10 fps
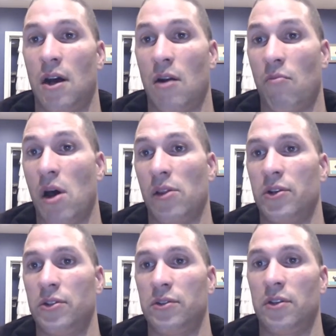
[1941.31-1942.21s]
our
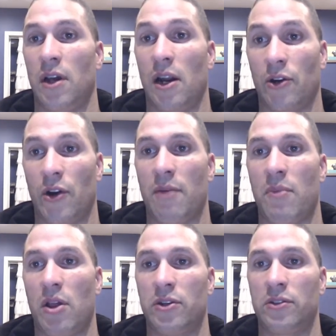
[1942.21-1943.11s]
mothers, our
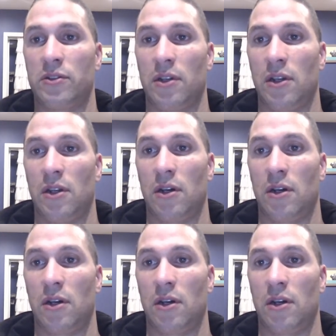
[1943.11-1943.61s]
grandmothers,